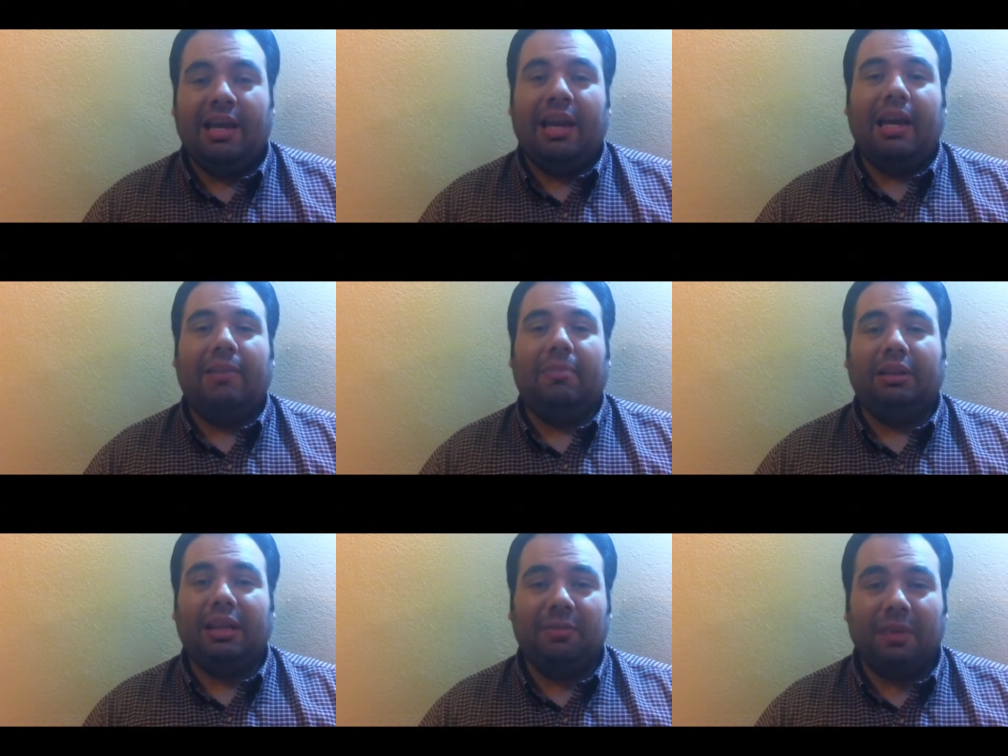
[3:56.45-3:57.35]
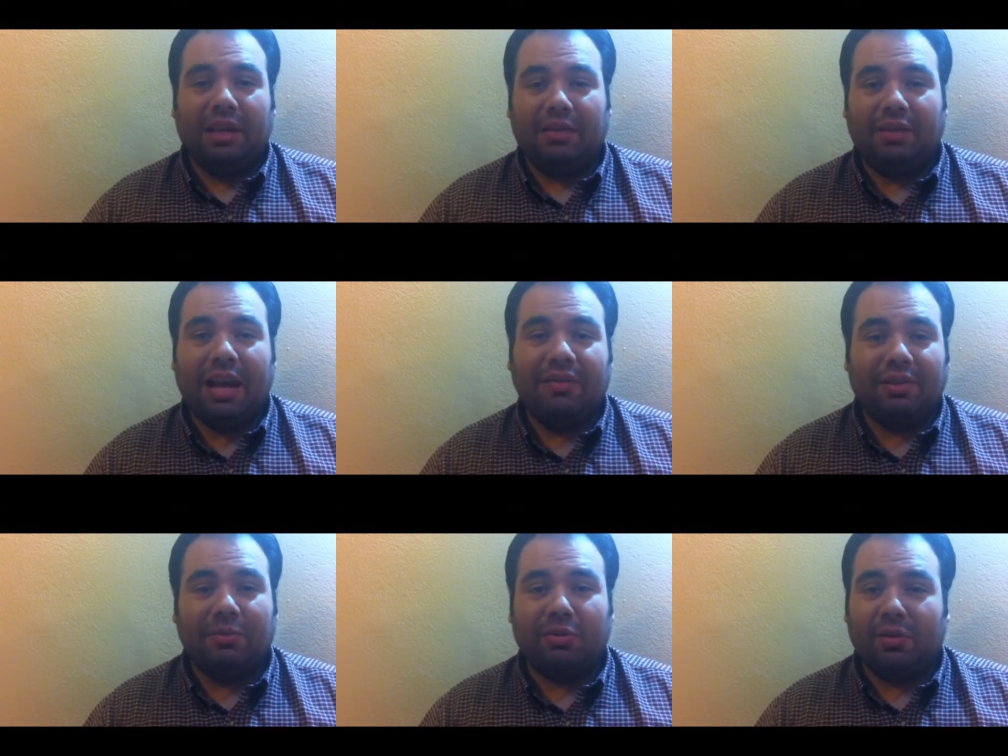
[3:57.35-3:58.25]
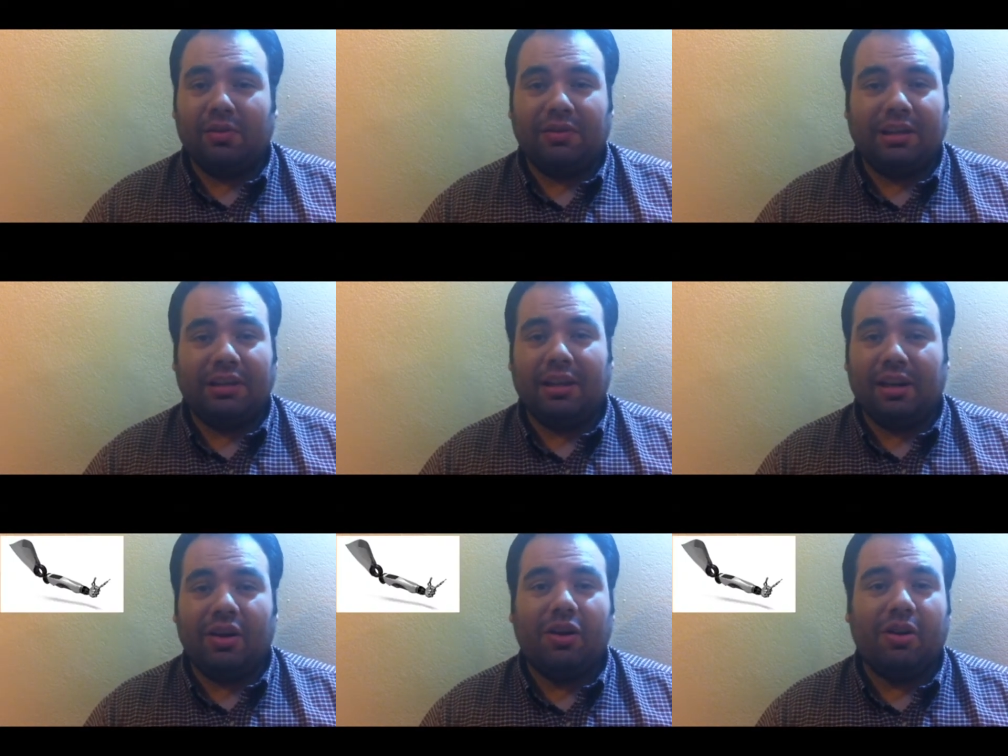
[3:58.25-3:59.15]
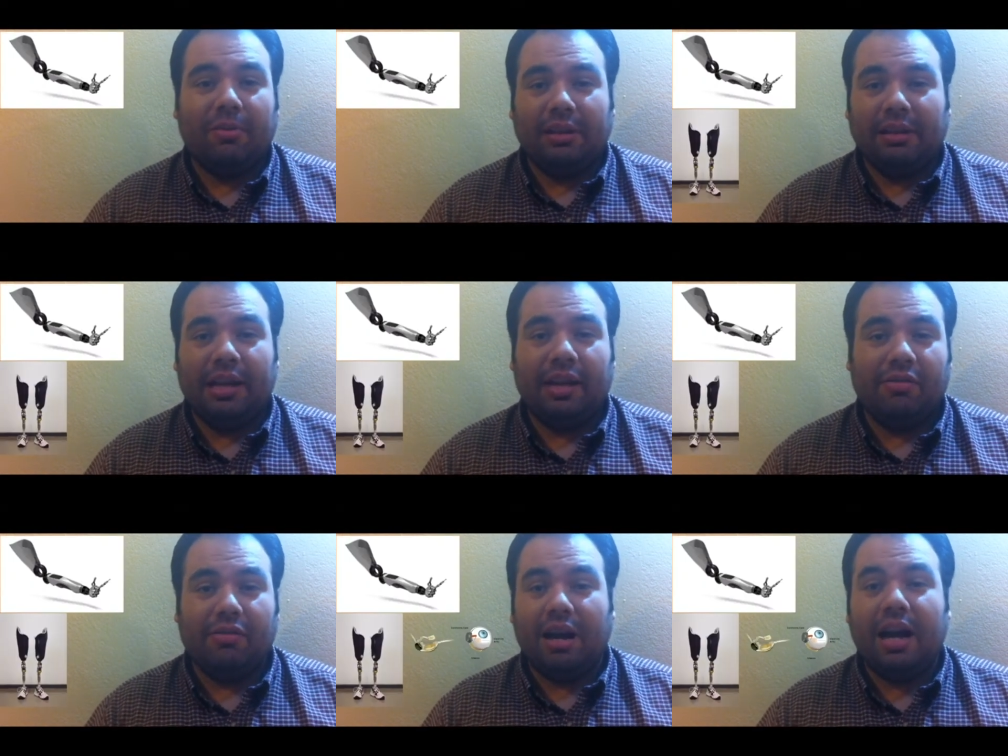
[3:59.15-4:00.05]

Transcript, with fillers: And believe me, if you have some sort of synthetic arm, leg, or